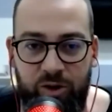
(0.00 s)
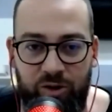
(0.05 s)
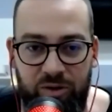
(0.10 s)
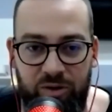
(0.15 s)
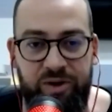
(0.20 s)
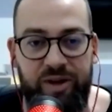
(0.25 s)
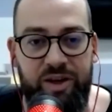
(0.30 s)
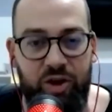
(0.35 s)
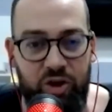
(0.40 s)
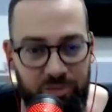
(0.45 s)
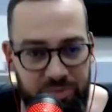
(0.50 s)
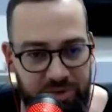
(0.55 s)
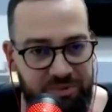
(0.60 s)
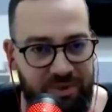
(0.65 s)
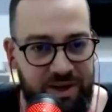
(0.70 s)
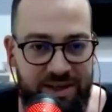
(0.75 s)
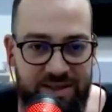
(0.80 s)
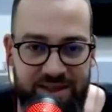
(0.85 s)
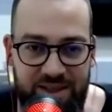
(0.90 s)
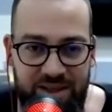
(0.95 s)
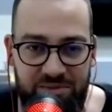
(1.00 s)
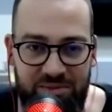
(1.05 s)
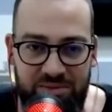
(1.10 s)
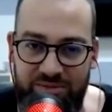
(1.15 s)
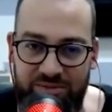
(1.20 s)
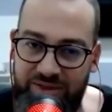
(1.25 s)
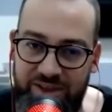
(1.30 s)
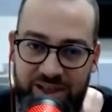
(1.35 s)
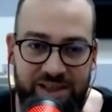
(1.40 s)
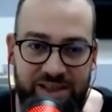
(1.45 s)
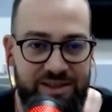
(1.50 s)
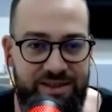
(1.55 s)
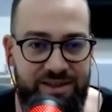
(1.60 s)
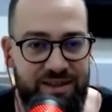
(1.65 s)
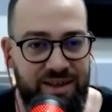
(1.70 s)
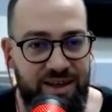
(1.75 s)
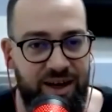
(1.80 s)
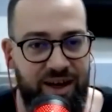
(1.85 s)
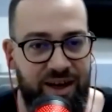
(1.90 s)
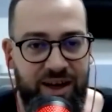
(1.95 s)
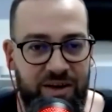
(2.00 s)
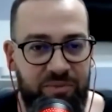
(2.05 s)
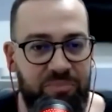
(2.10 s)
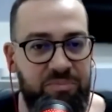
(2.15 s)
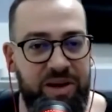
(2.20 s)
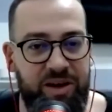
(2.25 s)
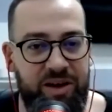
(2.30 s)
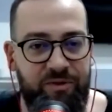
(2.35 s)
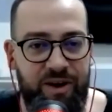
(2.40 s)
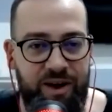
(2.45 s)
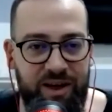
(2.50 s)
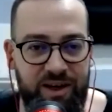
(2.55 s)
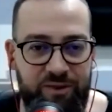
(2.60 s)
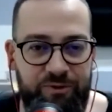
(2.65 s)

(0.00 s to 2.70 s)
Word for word: already optimize them. That's a big one.